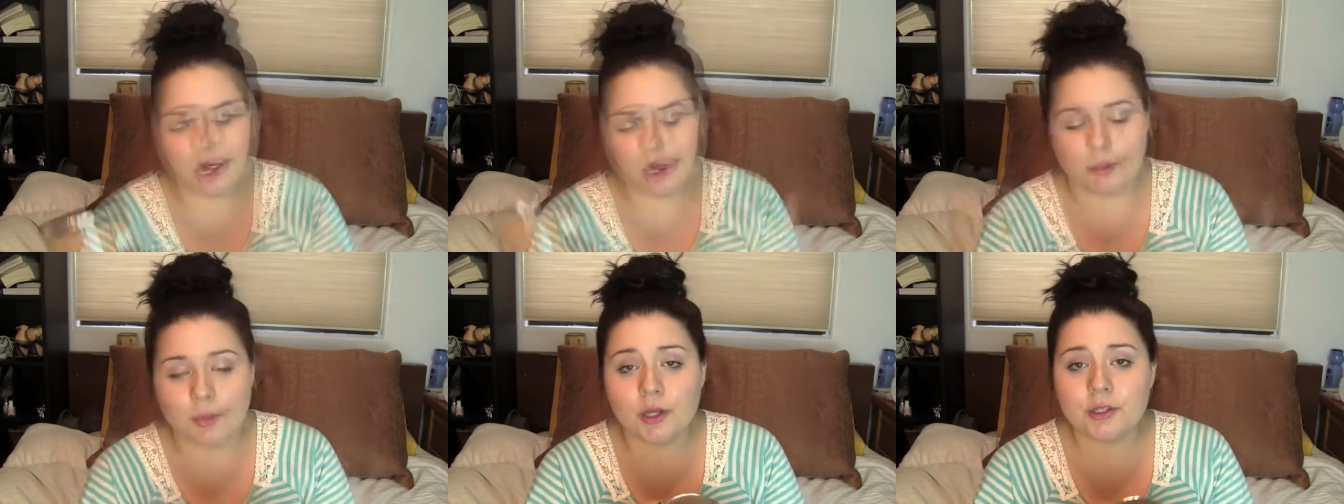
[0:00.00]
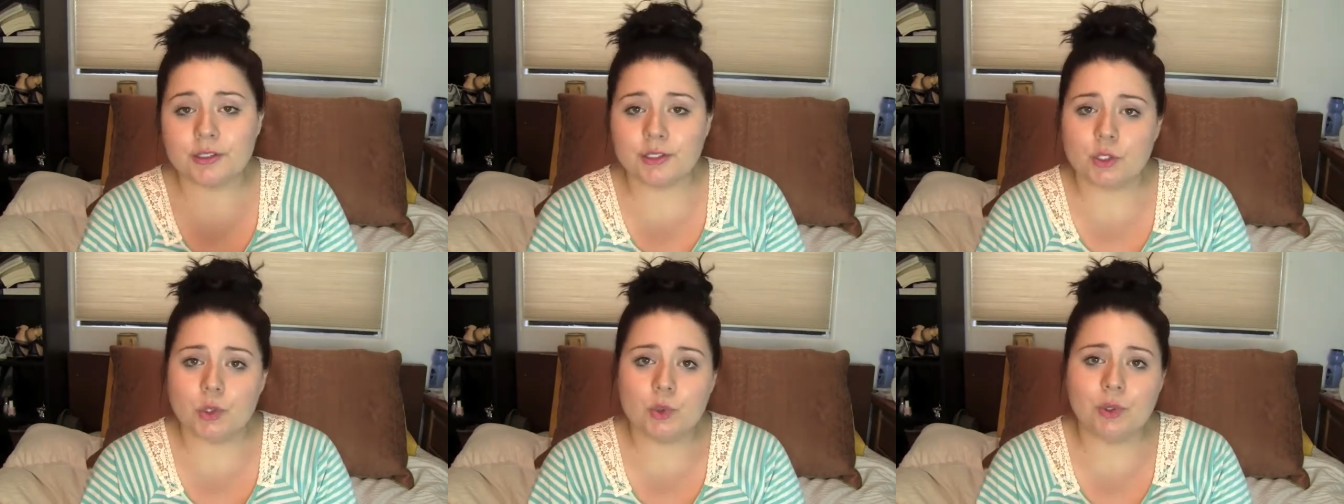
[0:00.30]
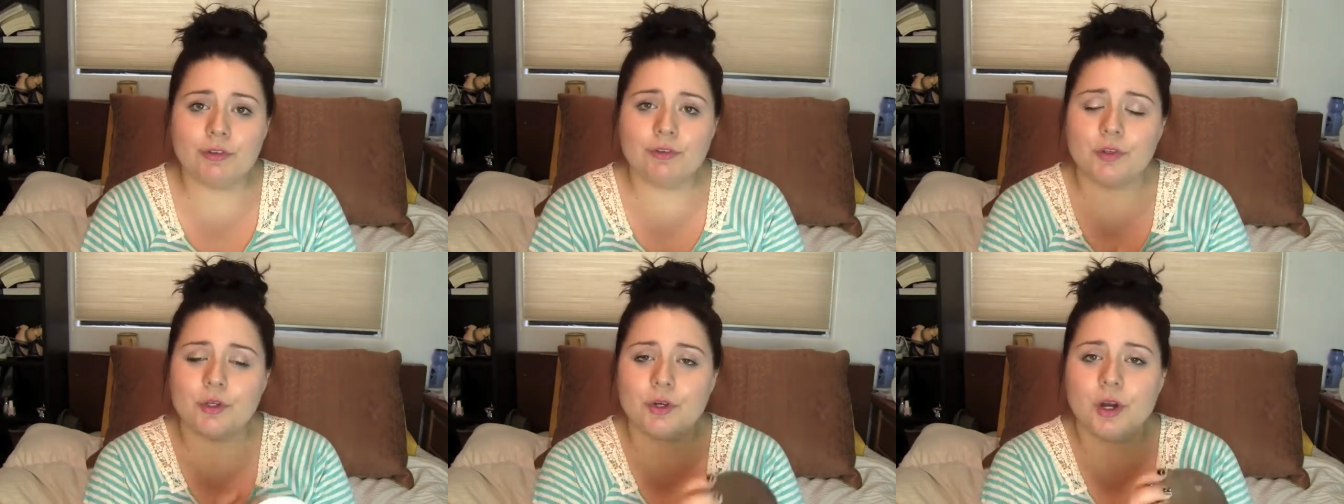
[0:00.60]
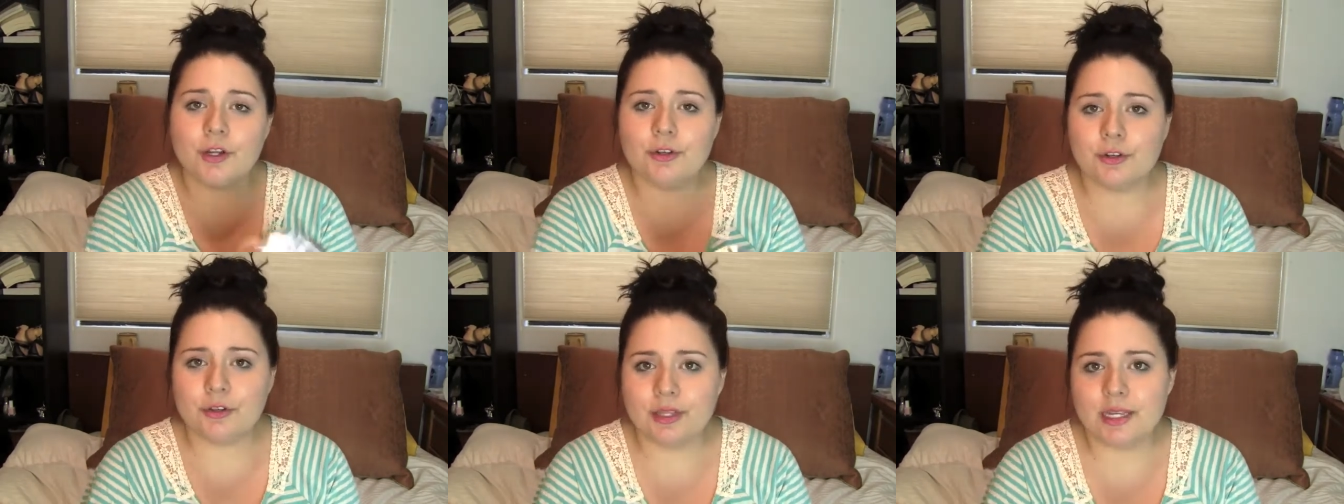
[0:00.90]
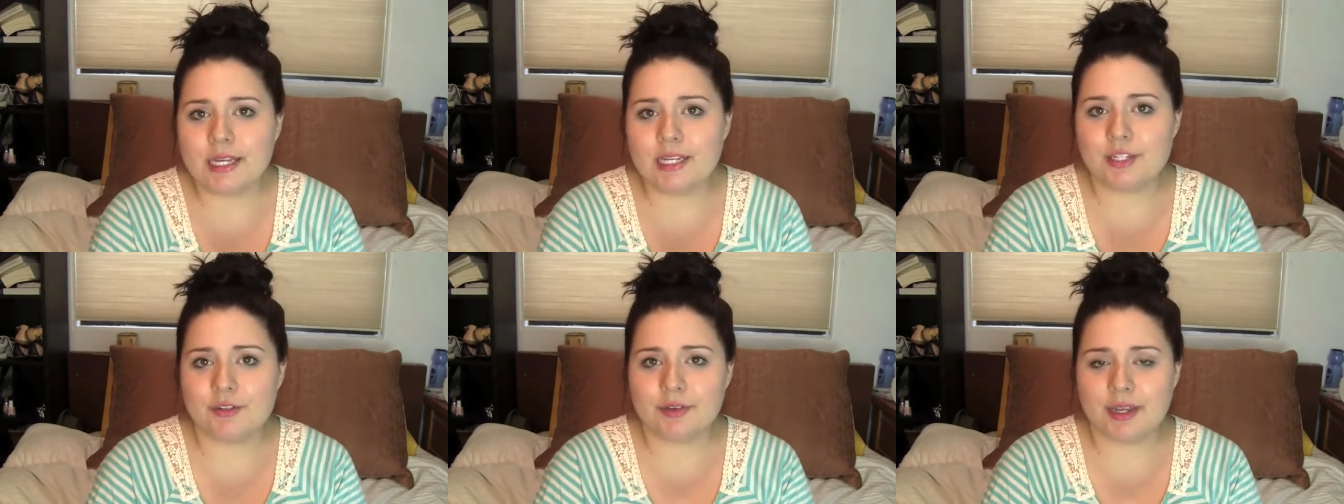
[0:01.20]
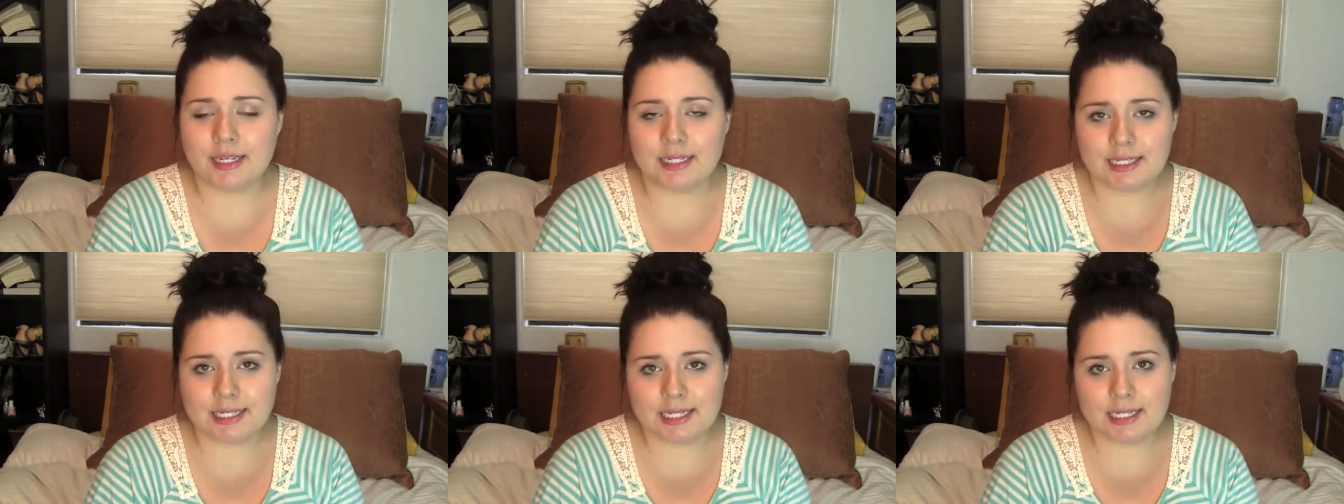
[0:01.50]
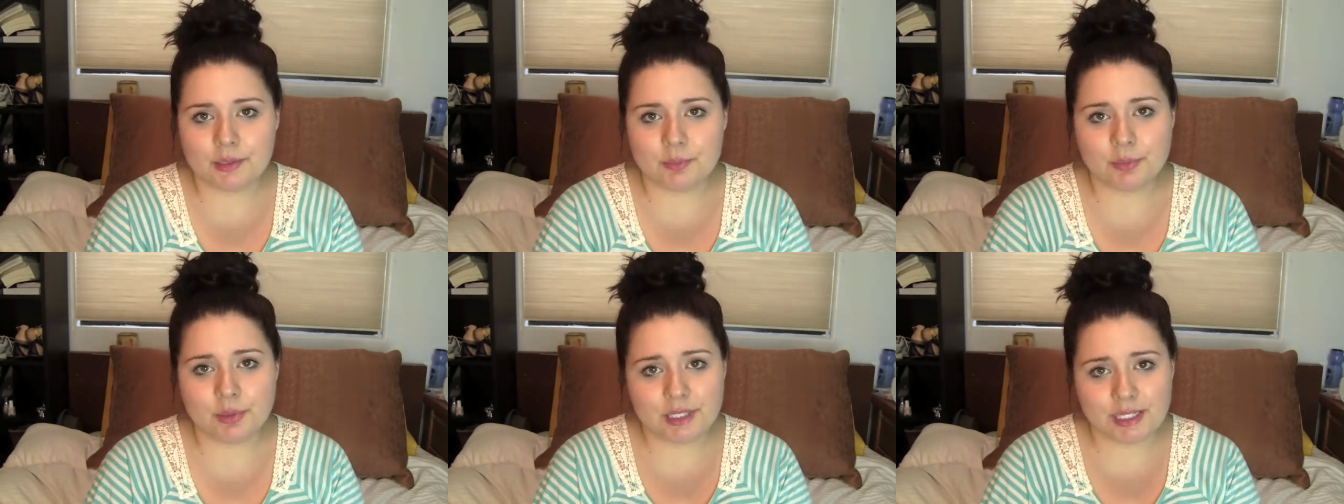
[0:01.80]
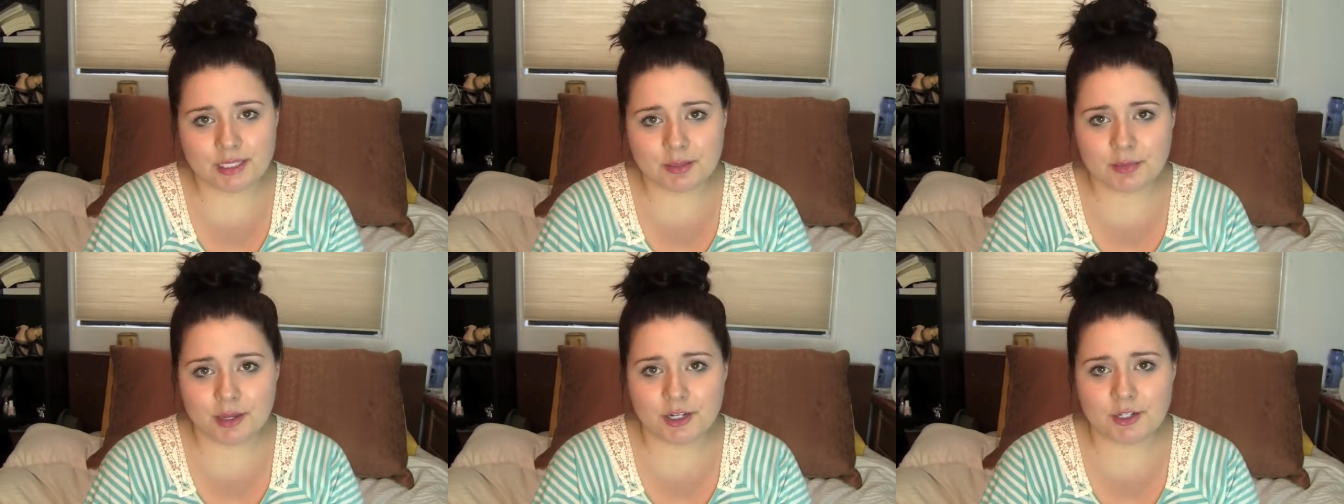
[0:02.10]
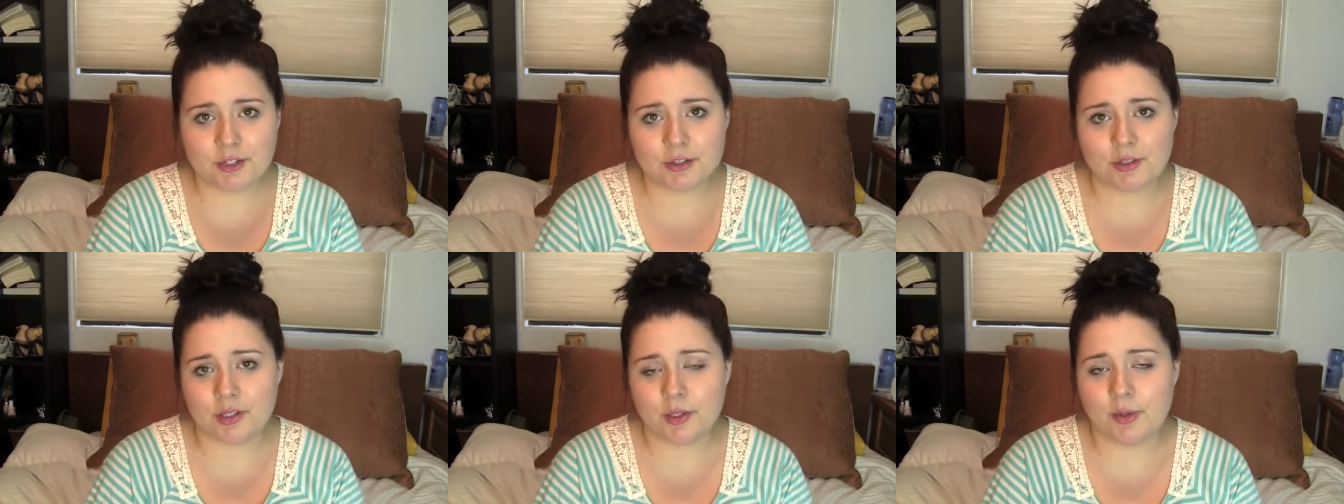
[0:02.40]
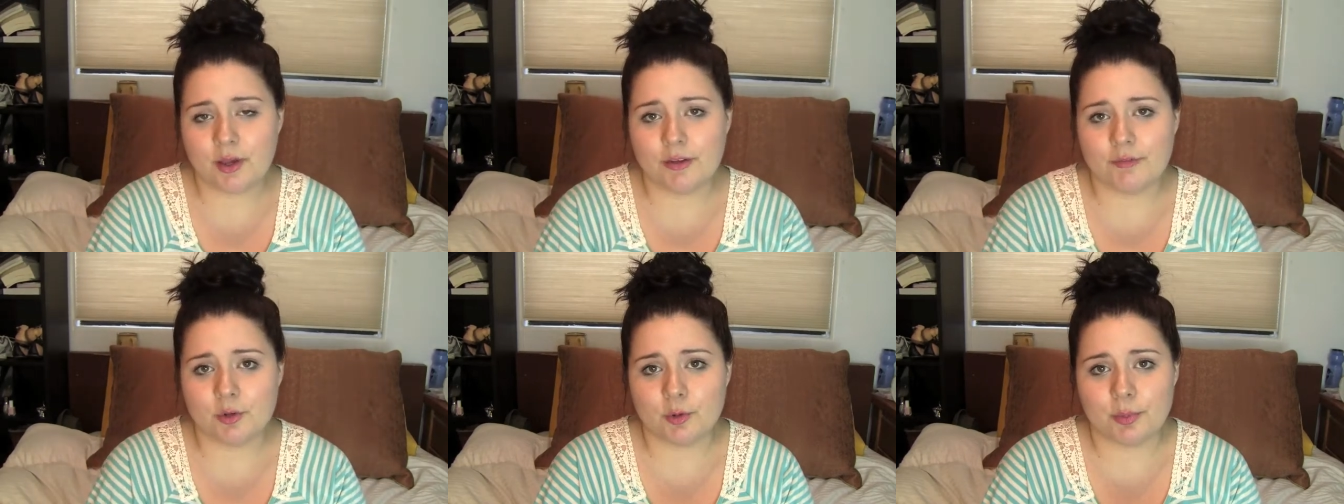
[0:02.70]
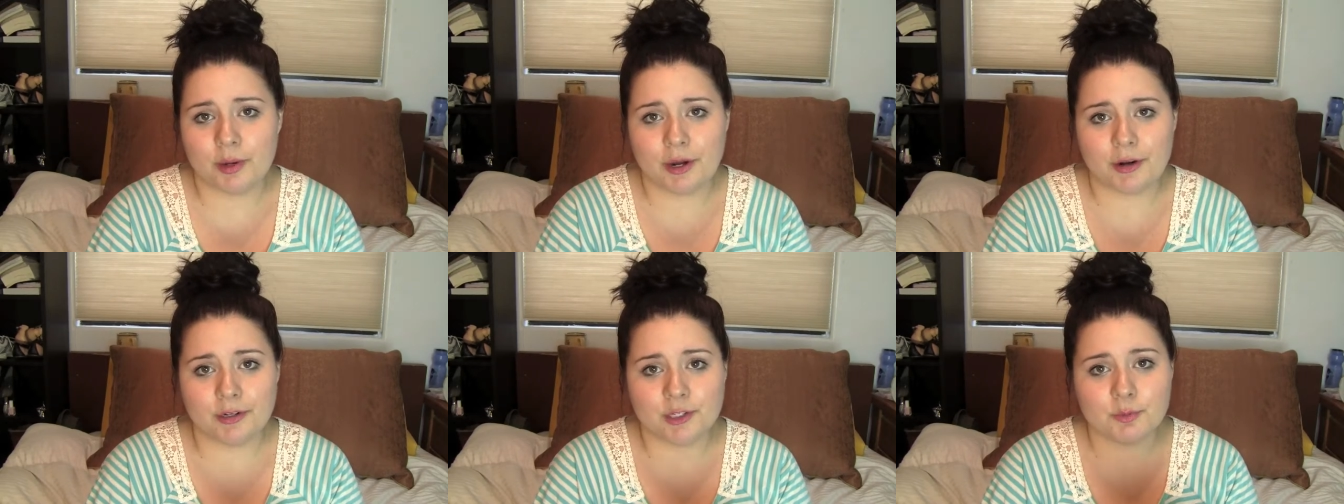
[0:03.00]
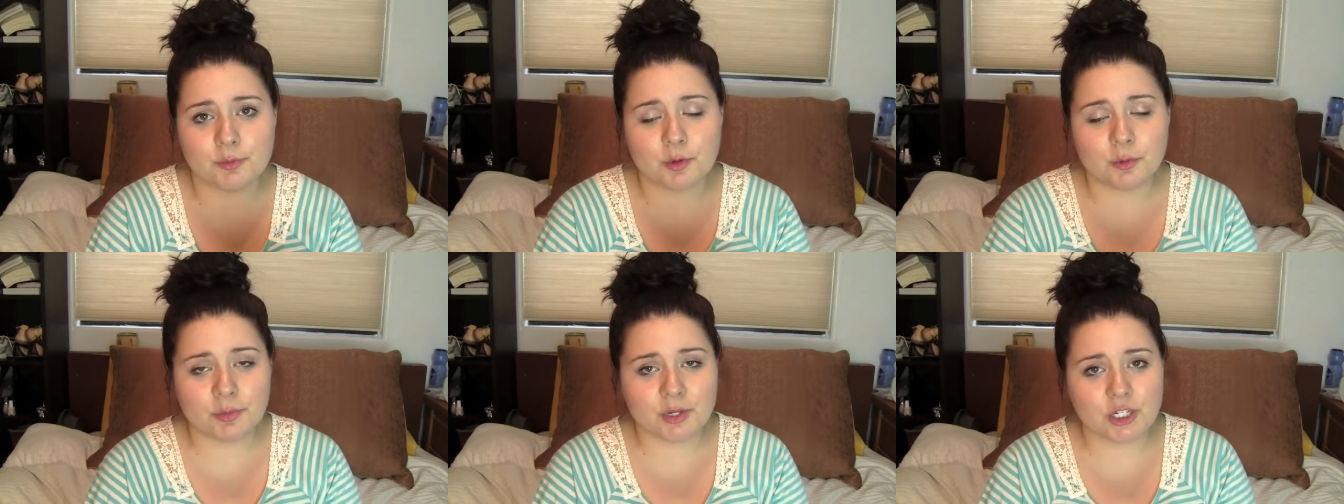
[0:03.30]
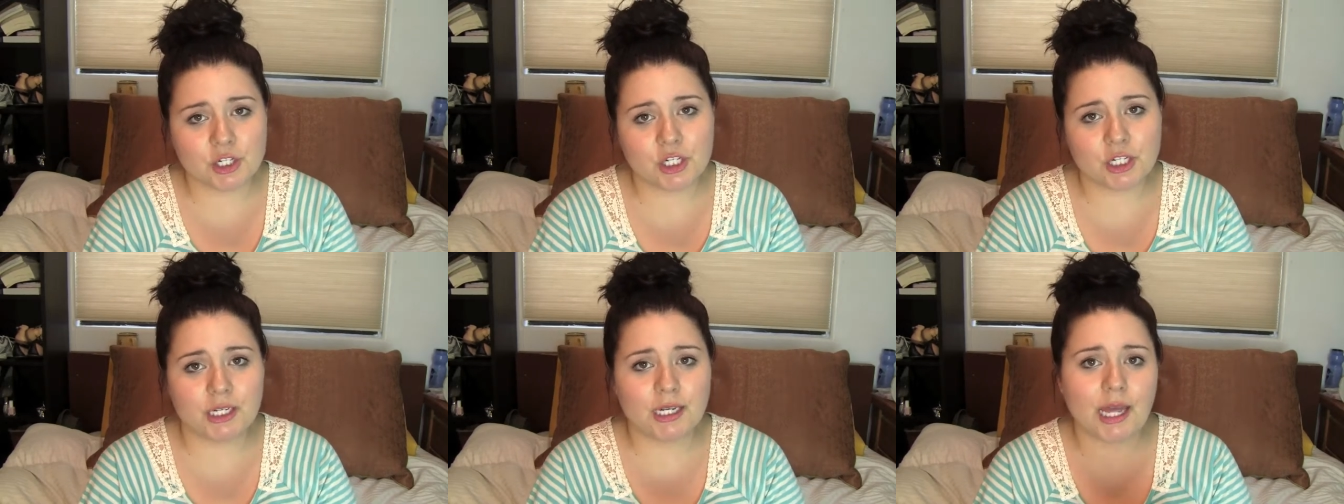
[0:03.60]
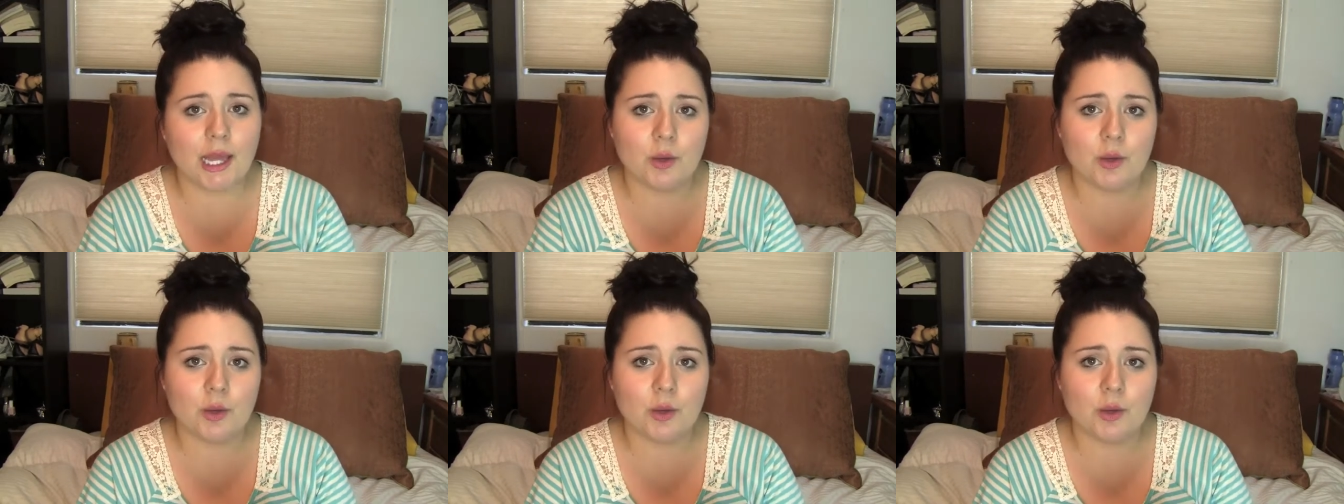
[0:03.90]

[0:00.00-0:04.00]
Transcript: Um, also, if you're under the age of 18, please make sure that you have your parents' permission.